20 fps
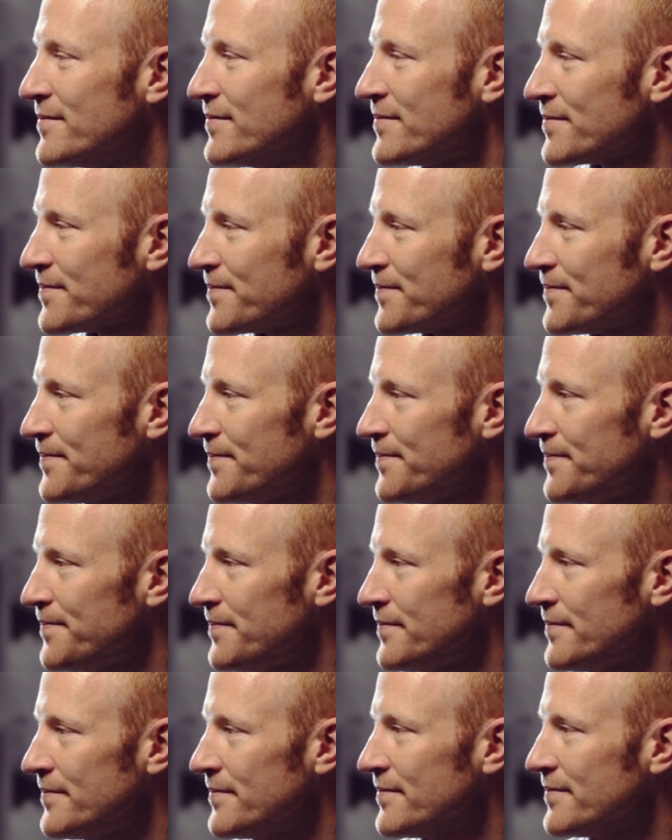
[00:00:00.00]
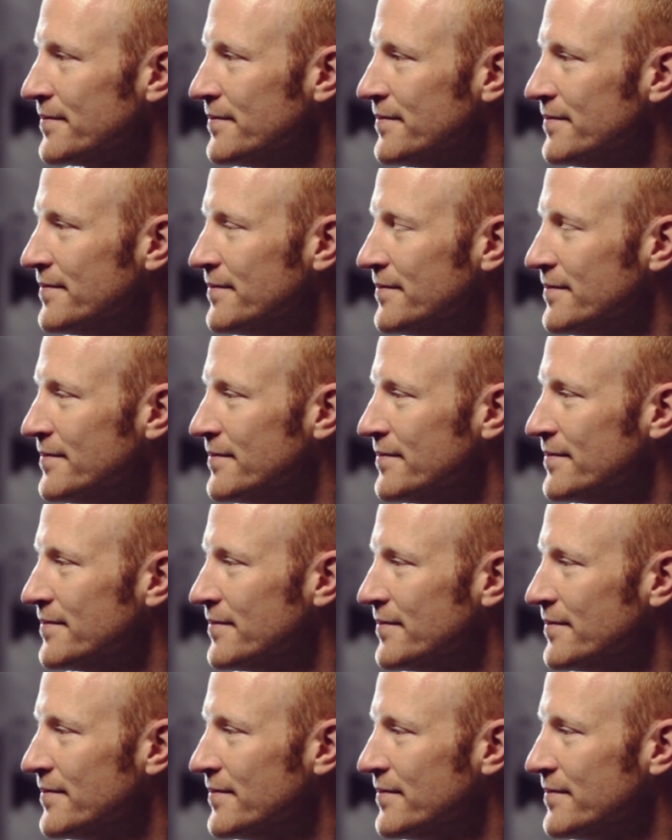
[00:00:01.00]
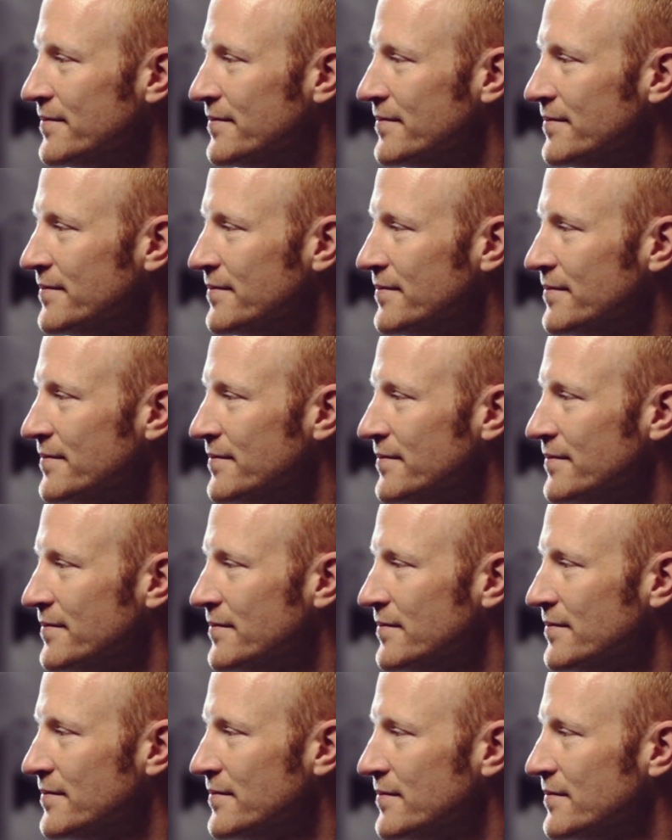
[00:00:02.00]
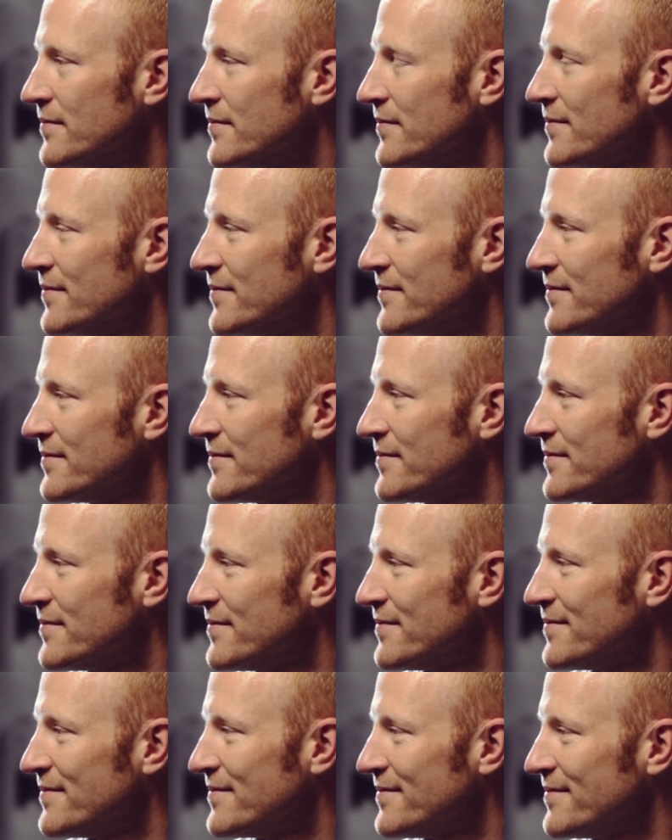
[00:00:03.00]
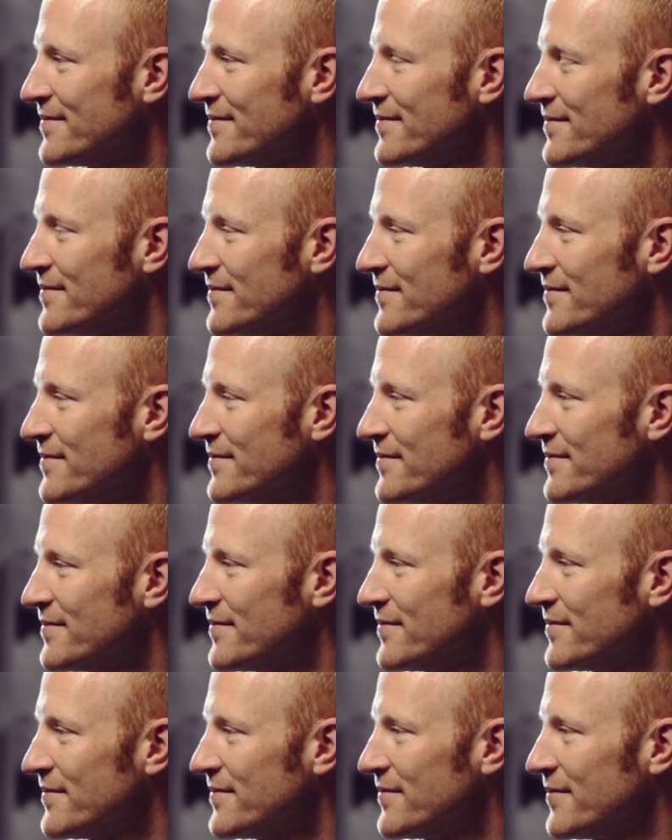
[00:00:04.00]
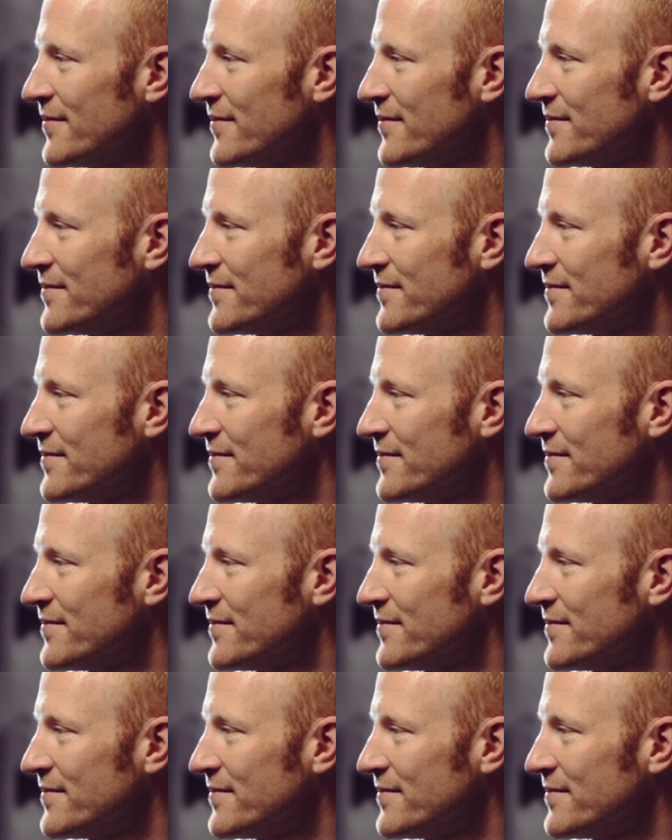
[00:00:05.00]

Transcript: This person isn't speaking.